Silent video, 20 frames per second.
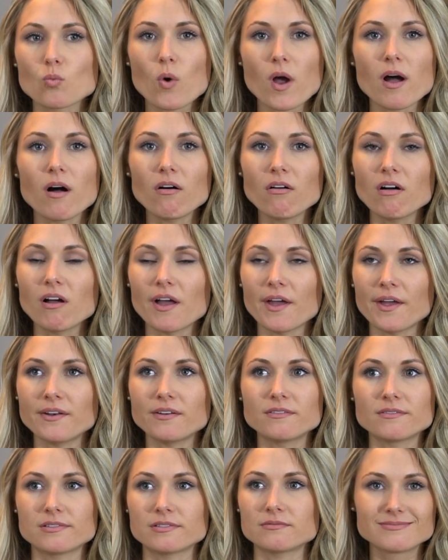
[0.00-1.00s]
well
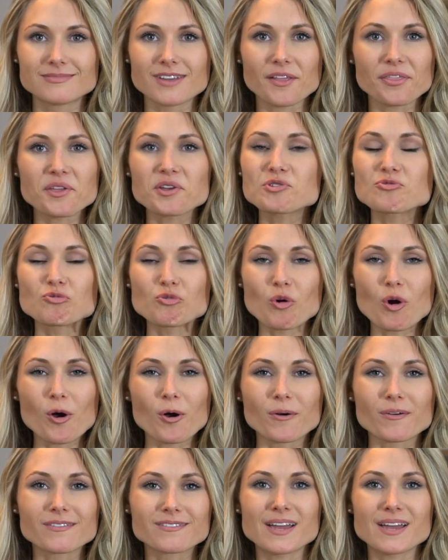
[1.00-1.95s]
and nothing's wrong.